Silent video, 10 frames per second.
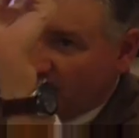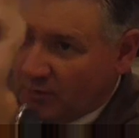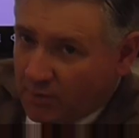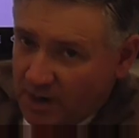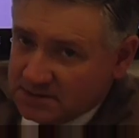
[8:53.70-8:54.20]
if there
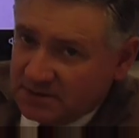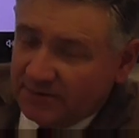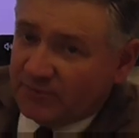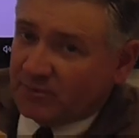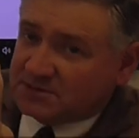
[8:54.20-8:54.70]
wasn't
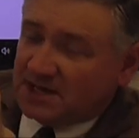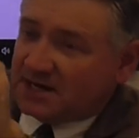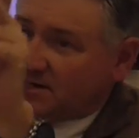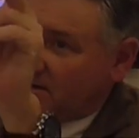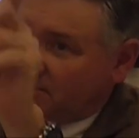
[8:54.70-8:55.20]
a force
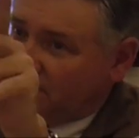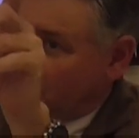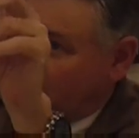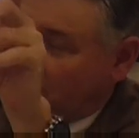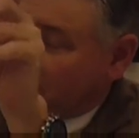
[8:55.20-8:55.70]
acting
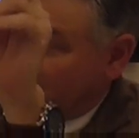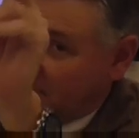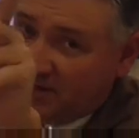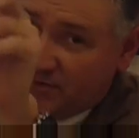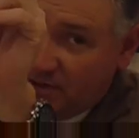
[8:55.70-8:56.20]
on the
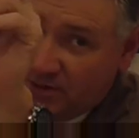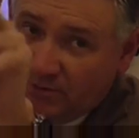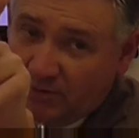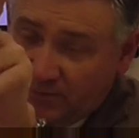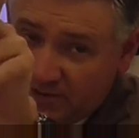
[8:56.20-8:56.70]
electron,
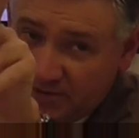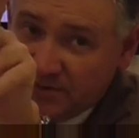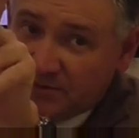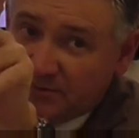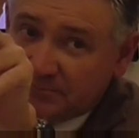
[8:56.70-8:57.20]
what would it
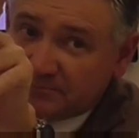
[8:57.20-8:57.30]
do?